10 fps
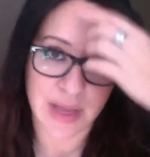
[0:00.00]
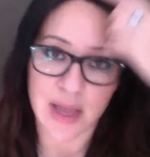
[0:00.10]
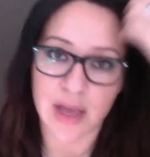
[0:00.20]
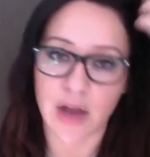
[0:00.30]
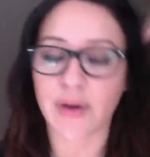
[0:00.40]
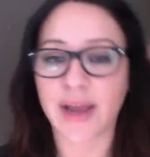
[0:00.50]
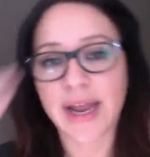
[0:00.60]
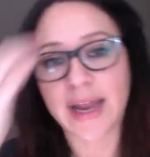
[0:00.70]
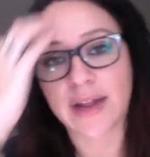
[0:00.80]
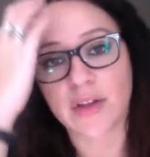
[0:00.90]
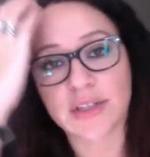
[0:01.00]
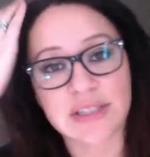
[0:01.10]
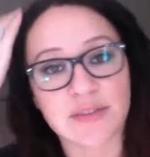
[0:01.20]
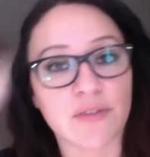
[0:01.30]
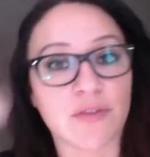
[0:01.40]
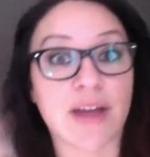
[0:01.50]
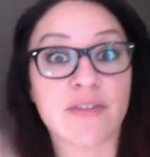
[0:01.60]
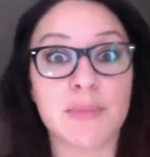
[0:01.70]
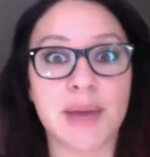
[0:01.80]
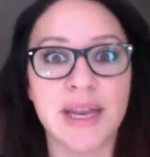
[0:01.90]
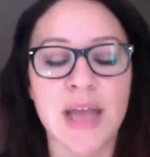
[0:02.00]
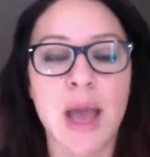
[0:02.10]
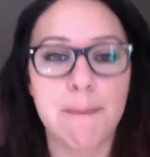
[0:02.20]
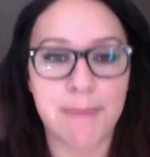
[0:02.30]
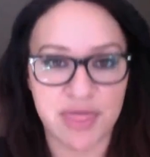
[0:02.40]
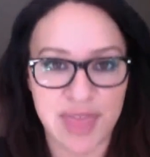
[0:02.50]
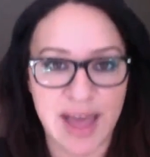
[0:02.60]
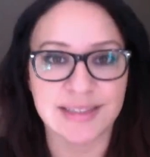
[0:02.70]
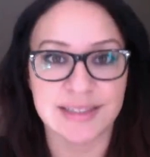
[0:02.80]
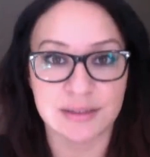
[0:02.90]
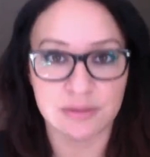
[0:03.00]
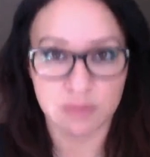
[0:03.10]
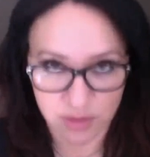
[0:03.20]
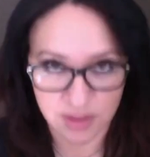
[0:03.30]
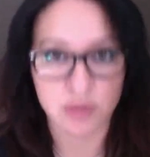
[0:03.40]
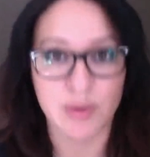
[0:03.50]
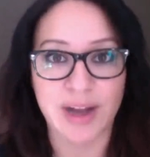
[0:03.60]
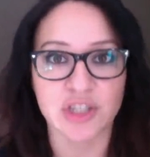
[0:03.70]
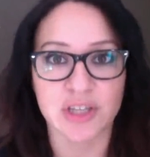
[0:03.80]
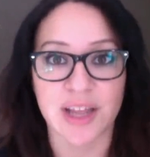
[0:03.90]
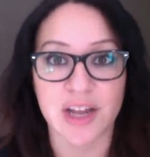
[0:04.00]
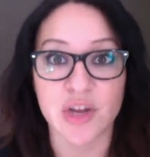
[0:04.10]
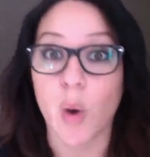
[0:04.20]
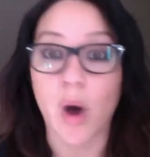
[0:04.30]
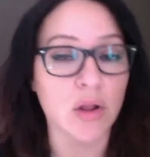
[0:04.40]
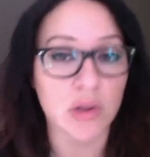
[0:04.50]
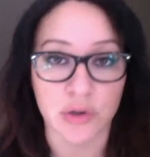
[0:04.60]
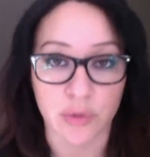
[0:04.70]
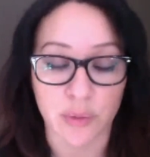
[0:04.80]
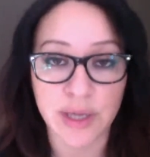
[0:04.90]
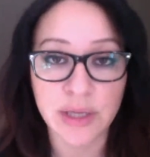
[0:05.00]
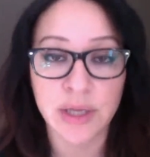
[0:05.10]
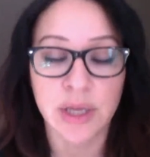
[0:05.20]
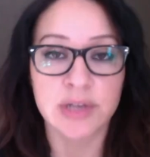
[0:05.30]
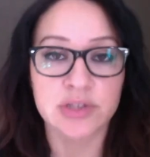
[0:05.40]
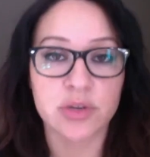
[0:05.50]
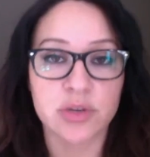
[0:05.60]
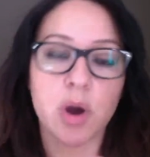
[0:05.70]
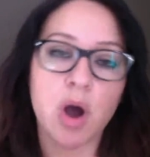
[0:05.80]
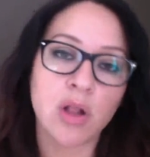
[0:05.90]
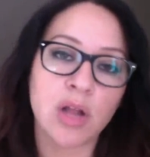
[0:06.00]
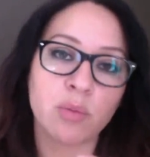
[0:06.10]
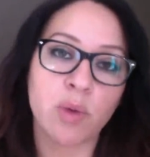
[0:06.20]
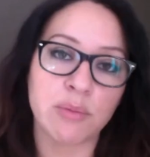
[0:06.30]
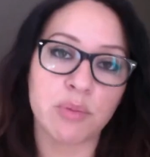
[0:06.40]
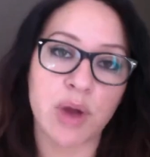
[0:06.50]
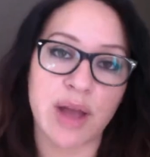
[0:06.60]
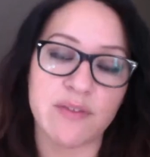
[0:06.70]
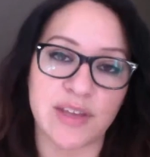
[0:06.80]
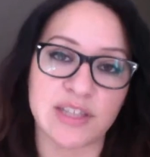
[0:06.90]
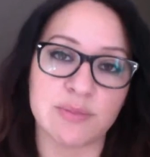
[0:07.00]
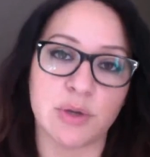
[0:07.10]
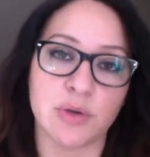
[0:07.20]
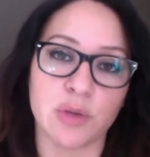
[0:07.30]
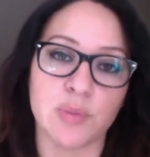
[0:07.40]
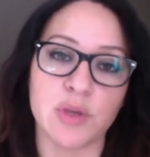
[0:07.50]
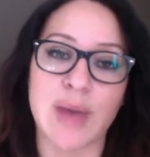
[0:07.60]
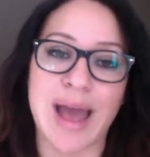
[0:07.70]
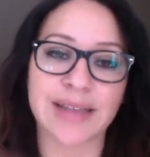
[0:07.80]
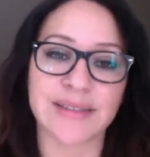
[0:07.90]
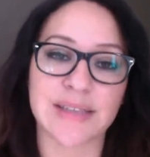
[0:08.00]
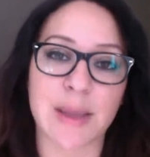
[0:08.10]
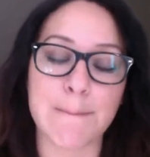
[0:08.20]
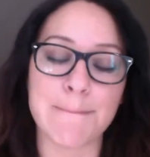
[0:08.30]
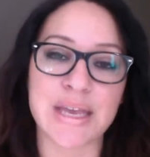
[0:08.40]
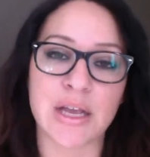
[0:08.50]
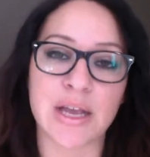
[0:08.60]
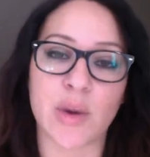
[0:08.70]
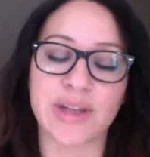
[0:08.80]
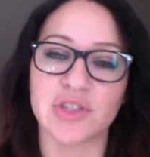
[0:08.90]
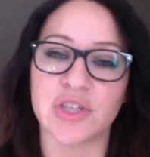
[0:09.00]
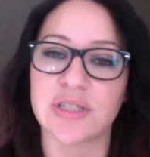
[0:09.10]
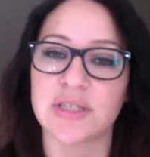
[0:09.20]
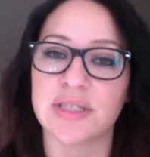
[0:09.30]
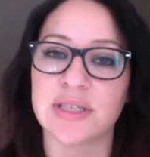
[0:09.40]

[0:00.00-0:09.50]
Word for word: all right? And it looks different for everybody, but that's the direction that you all are going. So we're all on one private Facebook group. You ask me questions